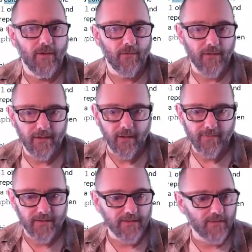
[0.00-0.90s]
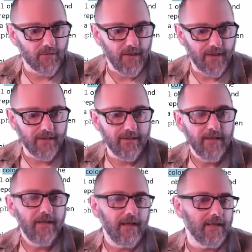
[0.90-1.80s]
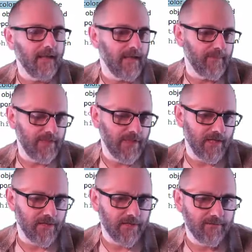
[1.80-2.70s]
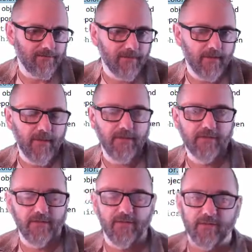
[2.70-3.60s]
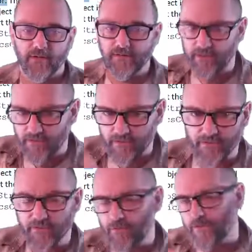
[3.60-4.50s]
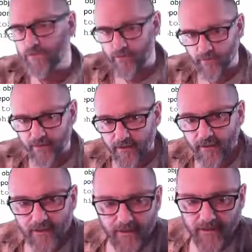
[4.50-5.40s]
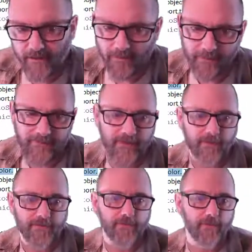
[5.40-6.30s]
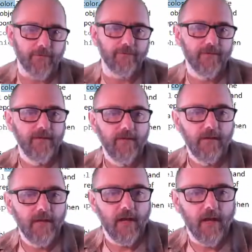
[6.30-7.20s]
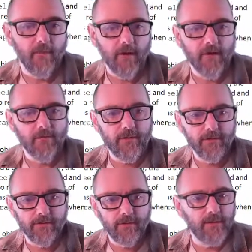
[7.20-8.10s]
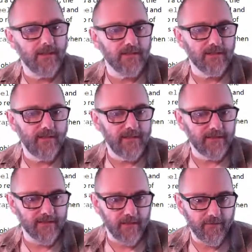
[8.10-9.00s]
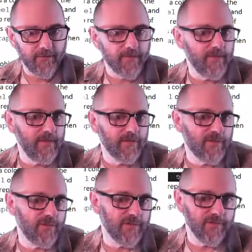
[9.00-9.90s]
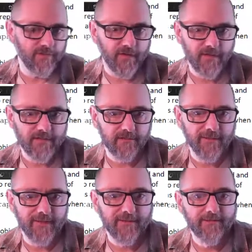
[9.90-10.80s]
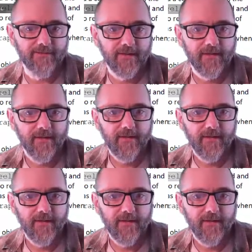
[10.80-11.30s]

a wheel object is created and cannot be changed. Okay, so these are things you're going to store internally. You don't have setters for them. What can a wheel do? It can spin itself, which means choose a new face at random.